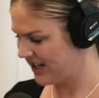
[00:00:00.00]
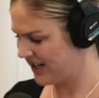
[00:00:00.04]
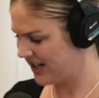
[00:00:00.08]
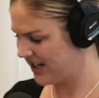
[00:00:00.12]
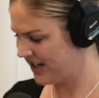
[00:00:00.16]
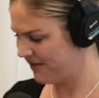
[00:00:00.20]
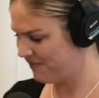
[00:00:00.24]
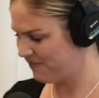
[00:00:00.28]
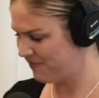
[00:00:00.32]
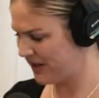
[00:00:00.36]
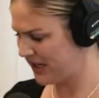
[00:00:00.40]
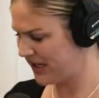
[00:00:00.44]

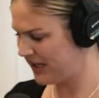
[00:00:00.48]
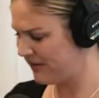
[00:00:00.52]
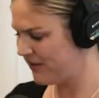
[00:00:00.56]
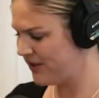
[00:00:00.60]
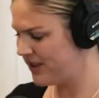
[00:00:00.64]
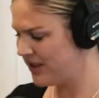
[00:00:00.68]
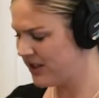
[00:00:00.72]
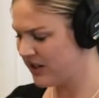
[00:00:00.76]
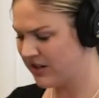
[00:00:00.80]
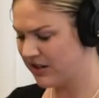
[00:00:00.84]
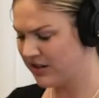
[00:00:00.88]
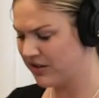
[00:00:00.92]
Um, but
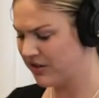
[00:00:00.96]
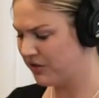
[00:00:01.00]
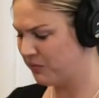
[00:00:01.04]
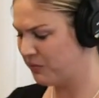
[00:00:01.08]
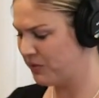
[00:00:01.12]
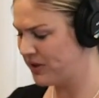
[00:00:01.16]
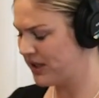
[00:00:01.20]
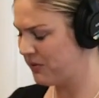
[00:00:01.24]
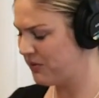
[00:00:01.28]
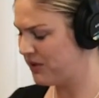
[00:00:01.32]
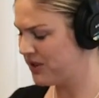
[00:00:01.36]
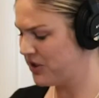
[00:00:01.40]
even the
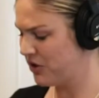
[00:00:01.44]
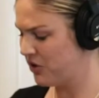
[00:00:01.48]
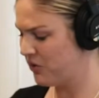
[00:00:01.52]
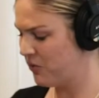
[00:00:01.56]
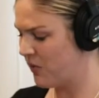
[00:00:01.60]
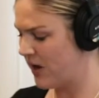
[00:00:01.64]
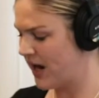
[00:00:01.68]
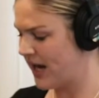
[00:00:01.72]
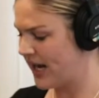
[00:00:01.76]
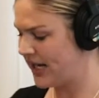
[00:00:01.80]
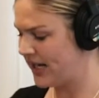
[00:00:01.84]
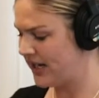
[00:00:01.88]
when they went to
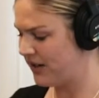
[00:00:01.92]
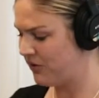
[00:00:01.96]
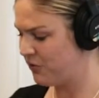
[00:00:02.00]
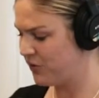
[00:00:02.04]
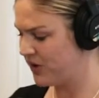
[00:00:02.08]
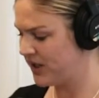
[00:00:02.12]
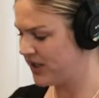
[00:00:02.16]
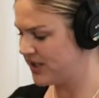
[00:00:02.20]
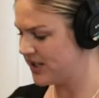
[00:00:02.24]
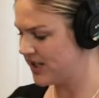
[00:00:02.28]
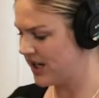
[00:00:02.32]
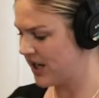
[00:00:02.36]
Hawaii, it
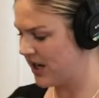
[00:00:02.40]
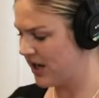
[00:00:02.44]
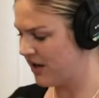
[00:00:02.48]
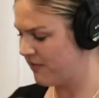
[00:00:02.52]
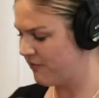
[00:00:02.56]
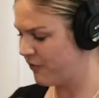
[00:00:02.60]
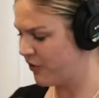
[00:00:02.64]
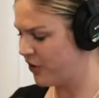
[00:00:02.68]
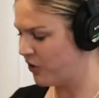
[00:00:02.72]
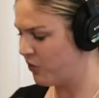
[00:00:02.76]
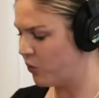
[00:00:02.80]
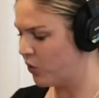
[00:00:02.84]
was
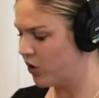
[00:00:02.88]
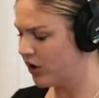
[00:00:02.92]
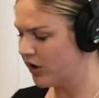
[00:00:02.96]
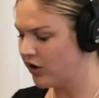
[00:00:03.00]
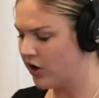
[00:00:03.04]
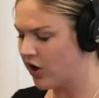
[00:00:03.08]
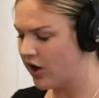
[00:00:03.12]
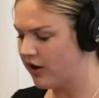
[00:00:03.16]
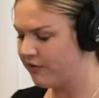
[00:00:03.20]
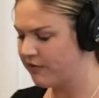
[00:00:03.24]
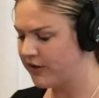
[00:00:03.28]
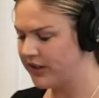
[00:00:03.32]
um, for a work
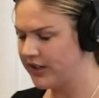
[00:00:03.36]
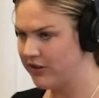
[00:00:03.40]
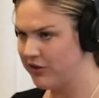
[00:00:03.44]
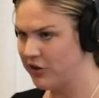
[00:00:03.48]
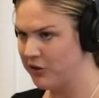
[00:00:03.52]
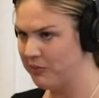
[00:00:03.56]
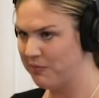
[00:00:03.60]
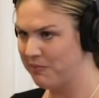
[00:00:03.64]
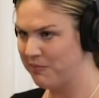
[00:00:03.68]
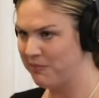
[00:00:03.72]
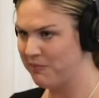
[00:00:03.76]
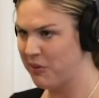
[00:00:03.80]
conference,
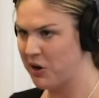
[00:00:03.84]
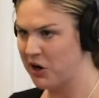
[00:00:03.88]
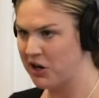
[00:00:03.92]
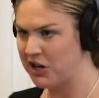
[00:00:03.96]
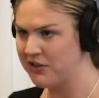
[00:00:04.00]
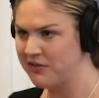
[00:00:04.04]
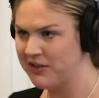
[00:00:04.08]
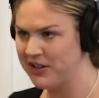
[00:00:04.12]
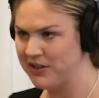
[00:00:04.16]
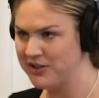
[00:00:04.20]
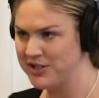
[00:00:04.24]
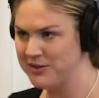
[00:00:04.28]
so
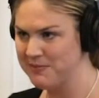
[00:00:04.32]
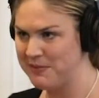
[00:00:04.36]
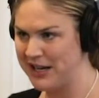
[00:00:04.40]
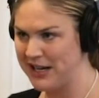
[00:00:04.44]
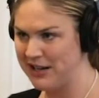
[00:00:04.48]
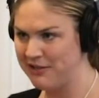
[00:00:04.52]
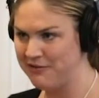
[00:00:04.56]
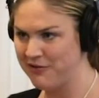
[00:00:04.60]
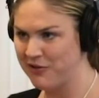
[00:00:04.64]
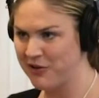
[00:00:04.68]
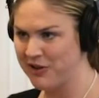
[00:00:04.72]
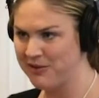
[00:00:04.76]
part of it was
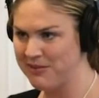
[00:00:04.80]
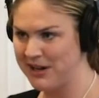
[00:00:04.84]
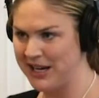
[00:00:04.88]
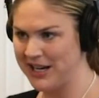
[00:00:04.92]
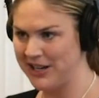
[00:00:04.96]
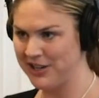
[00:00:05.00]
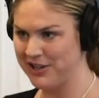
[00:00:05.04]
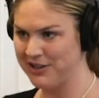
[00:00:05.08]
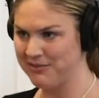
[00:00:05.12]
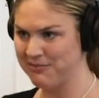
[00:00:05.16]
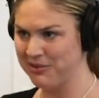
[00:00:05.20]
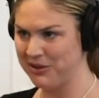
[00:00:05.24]
paid for by
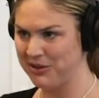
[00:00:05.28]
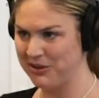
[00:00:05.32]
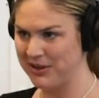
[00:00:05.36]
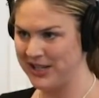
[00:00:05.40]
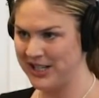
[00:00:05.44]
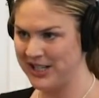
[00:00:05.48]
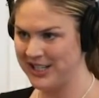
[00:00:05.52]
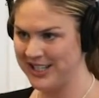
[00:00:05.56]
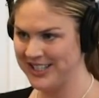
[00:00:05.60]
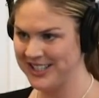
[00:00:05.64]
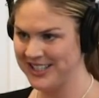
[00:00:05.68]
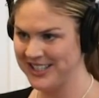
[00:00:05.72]
her
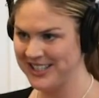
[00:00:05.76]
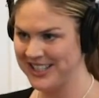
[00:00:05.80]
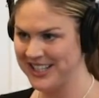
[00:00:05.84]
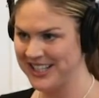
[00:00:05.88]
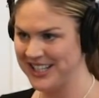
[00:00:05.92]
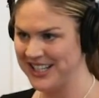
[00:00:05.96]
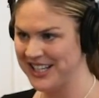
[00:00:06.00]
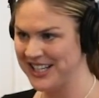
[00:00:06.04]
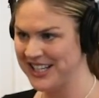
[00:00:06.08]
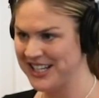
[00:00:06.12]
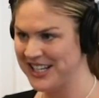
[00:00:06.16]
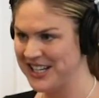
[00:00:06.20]
employer. Oh, I
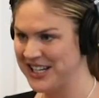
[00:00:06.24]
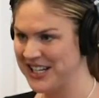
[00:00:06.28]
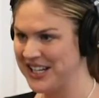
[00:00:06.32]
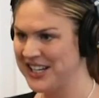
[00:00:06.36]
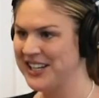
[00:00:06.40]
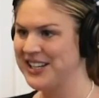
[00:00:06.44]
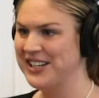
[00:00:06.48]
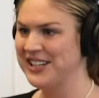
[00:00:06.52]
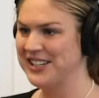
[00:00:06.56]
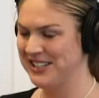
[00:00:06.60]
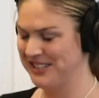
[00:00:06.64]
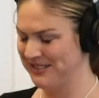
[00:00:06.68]
didn't
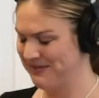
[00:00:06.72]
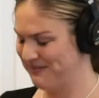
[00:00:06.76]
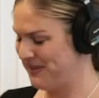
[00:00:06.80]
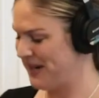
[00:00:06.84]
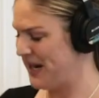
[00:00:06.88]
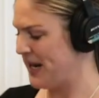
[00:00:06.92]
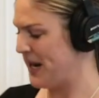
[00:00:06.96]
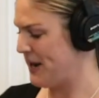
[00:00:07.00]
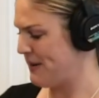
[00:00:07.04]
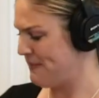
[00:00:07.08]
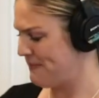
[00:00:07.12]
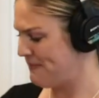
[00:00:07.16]
read that part. Yeah.